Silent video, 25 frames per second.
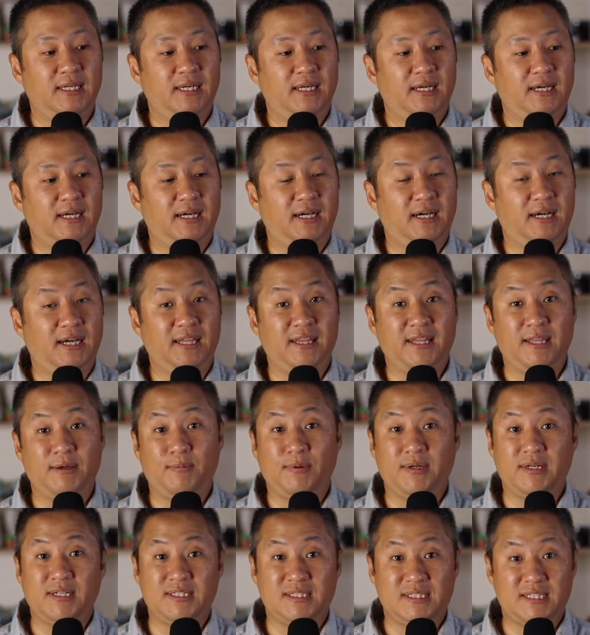and they
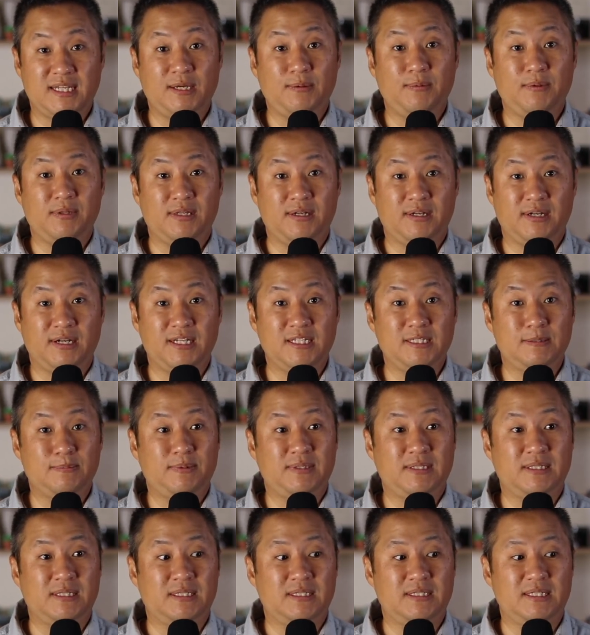want to stay with their
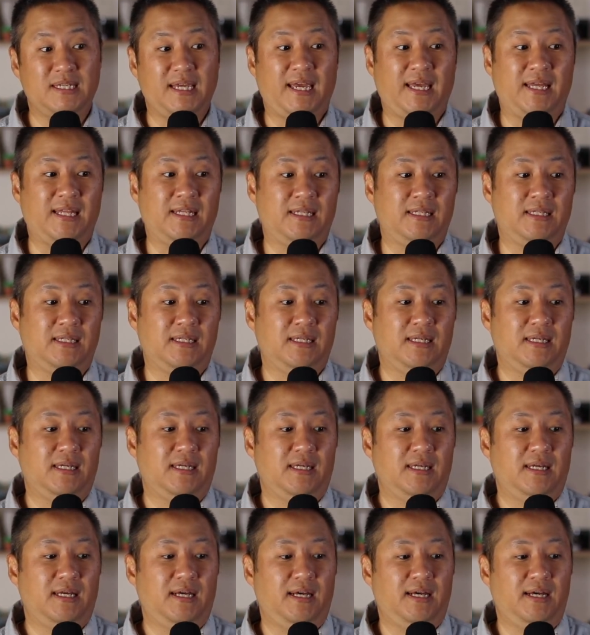husbands. And
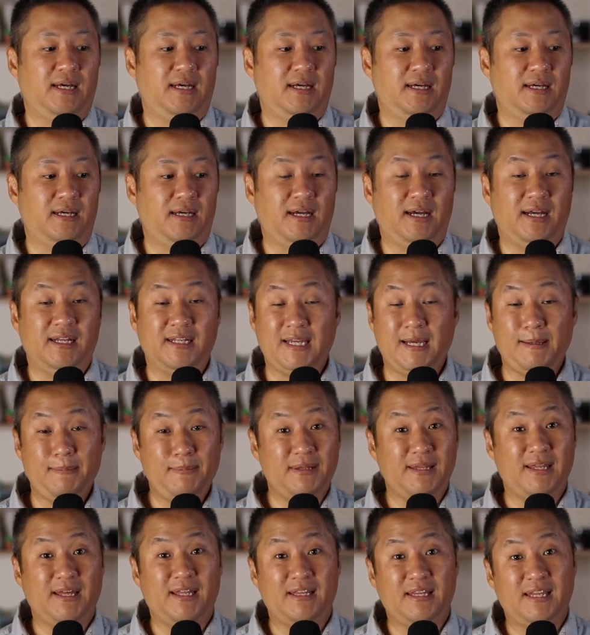on top
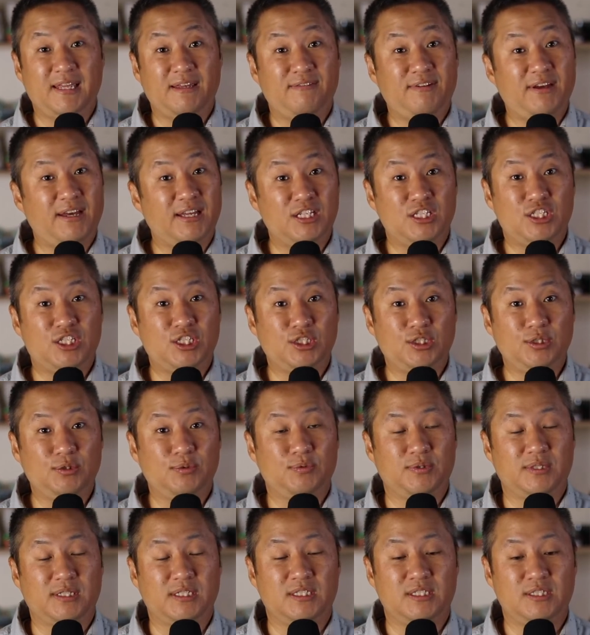of that, they've had
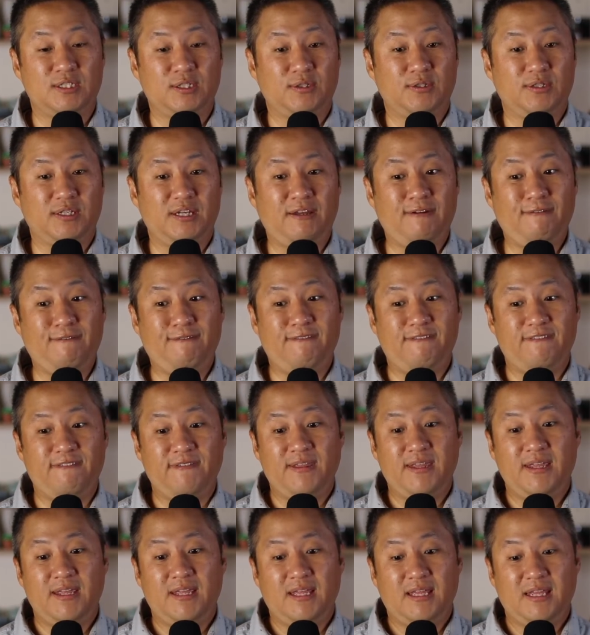children. So if
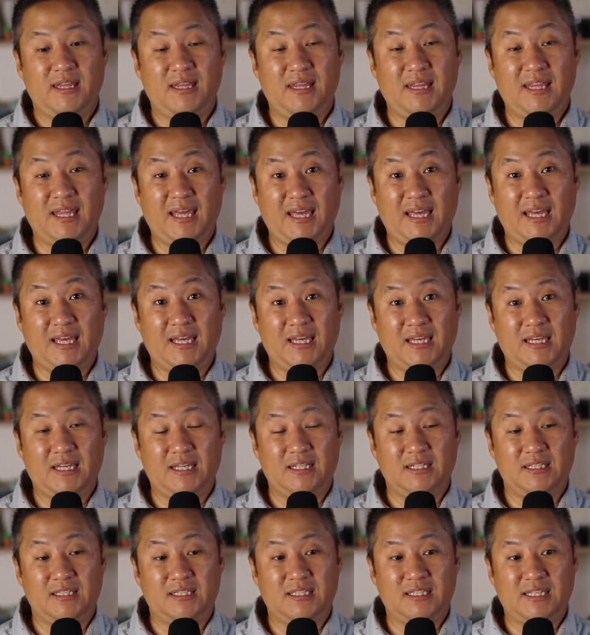
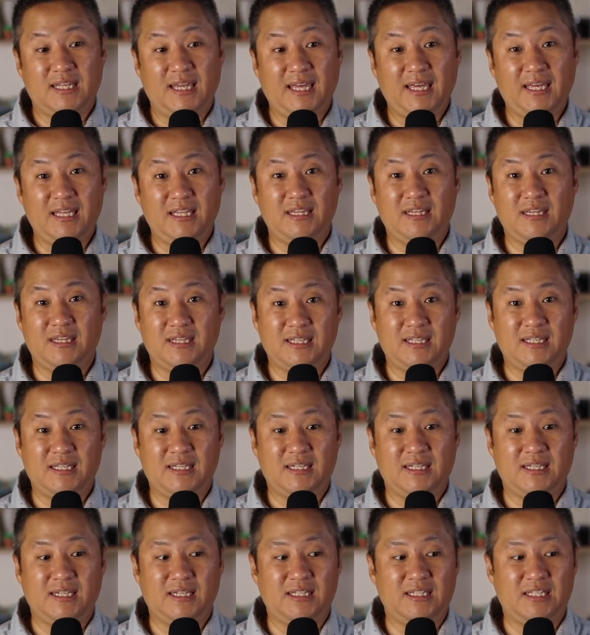they take
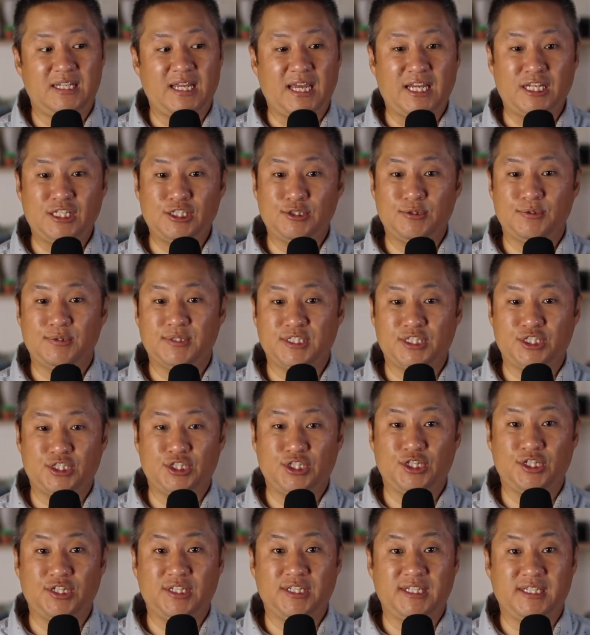the dangerous
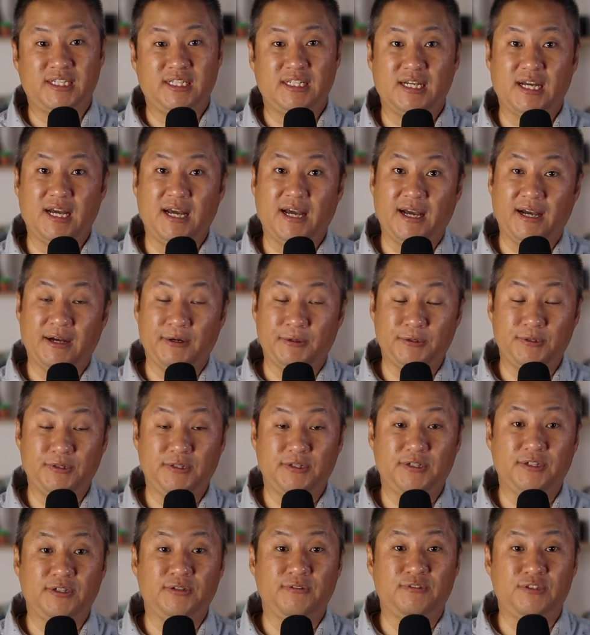journey out
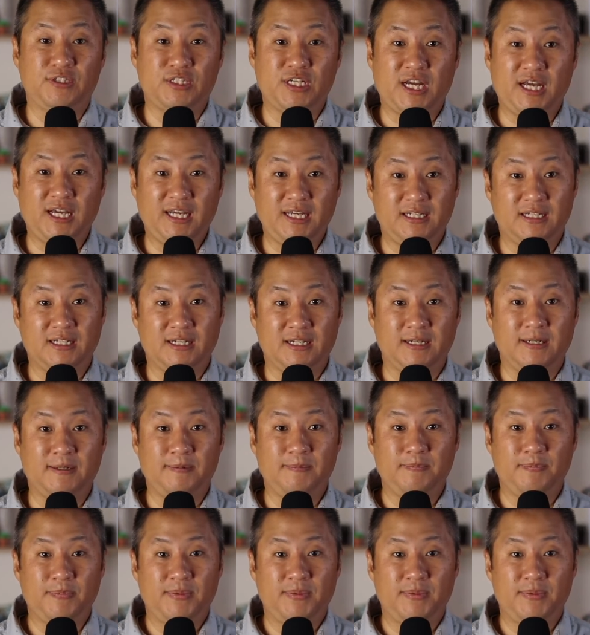of China